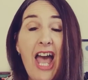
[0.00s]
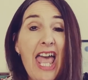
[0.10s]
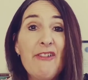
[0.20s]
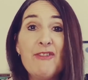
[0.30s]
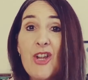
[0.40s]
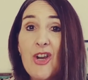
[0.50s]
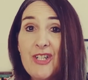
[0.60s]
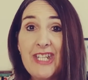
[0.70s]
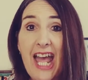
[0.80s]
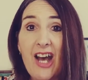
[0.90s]
I have
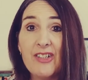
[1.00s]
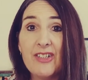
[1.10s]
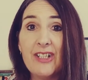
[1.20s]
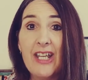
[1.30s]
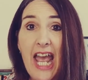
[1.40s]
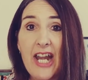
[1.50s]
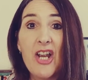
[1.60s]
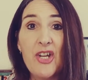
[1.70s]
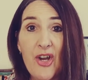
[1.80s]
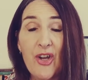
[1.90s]
no doubt, and
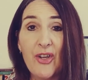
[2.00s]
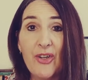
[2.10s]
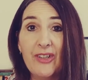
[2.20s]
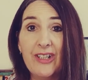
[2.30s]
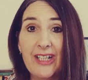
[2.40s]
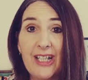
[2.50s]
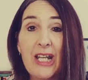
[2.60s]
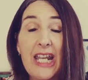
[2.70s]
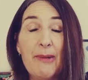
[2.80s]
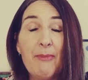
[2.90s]
I know
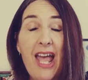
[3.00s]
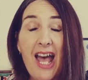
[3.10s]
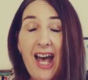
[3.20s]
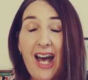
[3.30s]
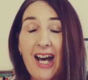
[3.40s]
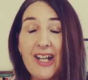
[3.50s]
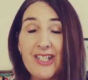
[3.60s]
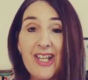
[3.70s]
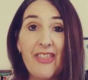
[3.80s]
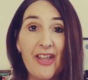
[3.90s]
in my
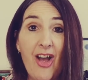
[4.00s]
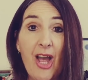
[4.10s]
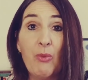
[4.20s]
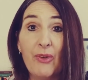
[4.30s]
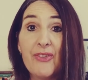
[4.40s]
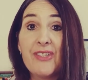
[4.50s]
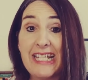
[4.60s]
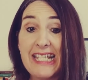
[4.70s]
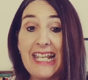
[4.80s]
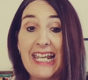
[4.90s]
heart that I will
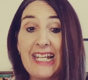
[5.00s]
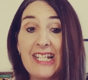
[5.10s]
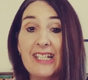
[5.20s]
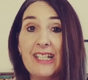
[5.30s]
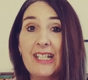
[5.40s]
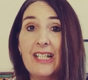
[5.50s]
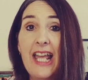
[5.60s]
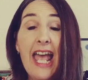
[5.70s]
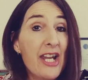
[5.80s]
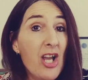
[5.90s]
succeed
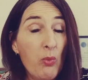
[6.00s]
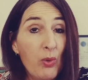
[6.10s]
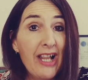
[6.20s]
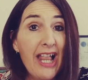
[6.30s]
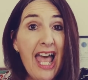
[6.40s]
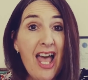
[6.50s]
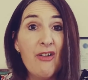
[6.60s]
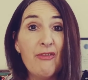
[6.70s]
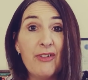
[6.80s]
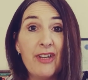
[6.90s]
and I will
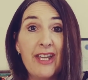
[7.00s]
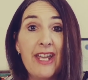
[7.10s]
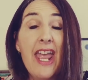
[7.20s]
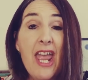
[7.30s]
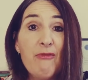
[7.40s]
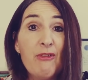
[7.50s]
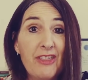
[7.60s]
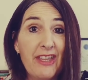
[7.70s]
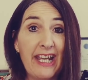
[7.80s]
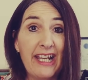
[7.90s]
have
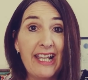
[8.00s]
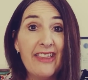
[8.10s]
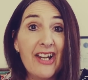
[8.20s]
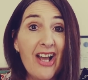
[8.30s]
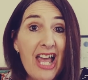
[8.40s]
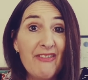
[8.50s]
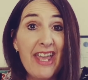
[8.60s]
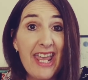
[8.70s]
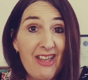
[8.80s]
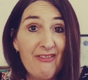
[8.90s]
everything that I have
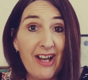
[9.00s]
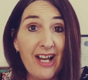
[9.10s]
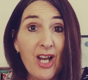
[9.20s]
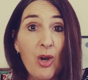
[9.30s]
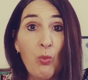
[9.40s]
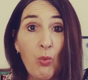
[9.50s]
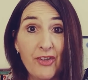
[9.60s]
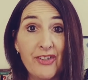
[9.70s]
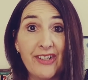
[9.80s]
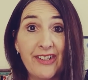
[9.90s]
ever
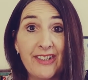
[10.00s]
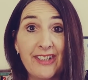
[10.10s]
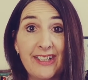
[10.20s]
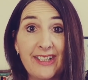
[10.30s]
wanted.